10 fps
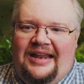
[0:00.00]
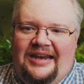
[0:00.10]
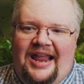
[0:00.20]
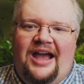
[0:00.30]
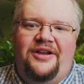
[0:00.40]

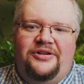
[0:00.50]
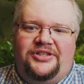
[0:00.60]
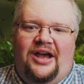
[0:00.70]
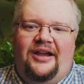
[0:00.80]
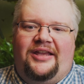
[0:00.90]
Now you're
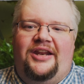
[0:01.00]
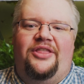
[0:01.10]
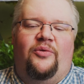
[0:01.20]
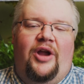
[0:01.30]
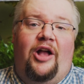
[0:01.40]
talking in
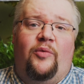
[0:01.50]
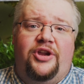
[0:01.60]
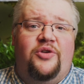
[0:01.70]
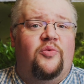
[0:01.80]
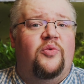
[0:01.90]
the realm where
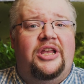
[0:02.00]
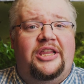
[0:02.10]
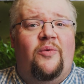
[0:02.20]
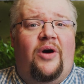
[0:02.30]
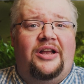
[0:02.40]
you
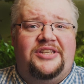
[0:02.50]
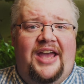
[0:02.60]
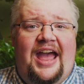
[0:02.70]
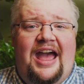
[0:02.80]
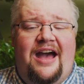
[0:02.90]
really want to
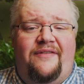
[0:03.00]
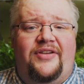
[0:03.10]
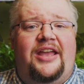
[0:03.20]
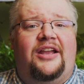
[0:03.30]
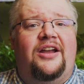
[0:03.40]
have
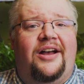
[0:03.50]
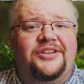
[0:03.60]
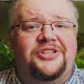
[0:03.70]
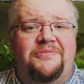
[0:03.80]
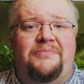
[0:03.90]
a
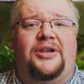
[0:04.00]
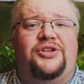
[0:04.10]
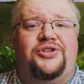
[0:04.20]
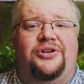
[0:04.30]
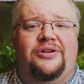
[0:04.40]
custom
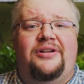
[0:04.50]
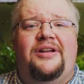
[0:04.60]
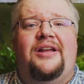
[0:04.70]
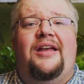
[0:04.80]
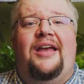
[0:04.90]
mixture
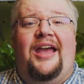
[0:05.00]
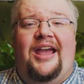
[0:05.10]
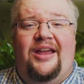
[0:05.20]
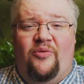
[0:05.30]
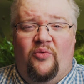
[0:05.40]

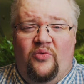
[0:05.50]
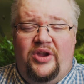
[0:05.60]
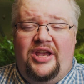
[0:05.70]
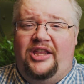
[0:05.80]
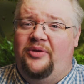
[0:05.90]
and
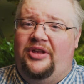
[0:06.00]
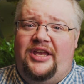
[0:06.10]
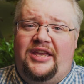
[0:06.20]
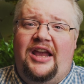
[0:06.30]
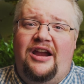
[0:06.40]
really,
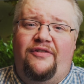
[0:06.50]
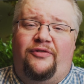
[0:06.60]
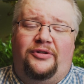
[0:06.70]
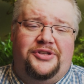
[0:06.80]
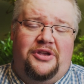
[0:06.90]
really
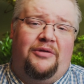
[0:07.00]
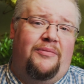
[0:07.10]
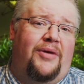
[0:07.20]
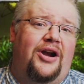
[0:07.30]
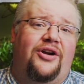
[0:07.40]
careful so you can
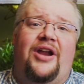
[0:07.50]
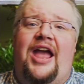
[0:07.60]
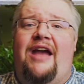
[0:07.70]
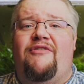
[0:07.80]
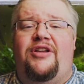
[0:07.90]
monitor
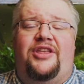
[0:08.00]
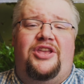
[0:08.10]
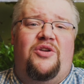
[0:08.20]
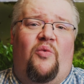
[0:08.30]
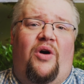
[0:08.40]

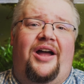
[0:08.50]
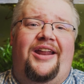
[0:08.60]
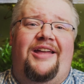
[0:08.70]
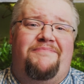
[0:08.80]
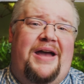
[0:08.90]
everything you want.
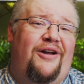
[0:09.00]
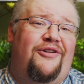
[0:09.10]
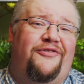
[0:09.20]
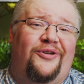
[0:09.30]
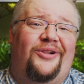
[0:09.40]
And
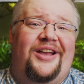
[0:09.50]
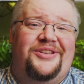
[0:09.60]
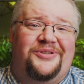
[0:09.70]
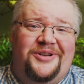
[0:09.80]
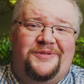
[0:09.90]
powder
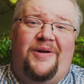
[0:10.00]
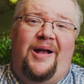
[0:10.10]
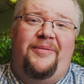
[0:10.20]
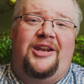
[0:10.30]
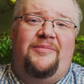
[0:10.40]
fertilizer is
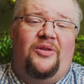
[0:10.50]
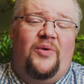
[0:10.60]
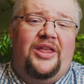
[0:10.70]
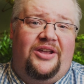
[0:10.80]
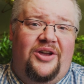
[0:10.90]
probably going to be the
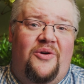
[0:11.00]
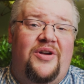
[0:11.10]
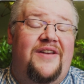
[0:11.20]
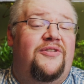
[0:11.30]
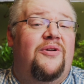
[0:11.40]
way to
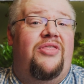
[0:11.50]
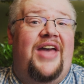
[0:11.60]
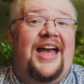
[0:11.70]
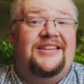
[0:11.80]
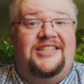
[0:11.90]
go if you're
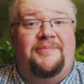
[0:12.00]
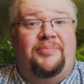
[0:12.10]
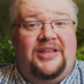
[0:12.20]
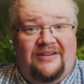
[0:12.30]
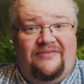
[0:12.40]
that
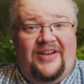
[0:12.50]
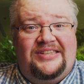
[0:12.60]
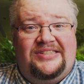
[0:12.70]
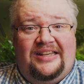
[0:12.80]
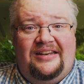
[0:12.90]
deeply
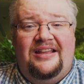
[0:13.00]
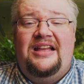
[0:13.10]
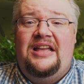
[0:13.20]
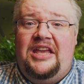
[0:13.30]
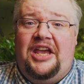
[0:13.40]
invested
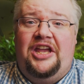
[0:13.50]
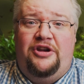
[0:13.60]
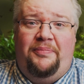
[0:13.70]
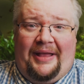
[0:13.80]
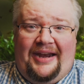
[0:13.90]
in
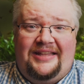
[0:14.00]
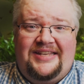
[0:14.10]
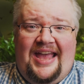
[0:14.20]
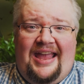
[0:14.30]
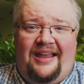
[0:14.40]
your planted
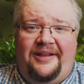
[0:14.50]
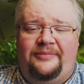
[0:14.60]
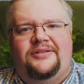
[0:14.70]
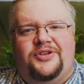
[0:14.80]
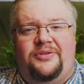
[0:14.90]
tank.
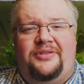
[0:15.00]
So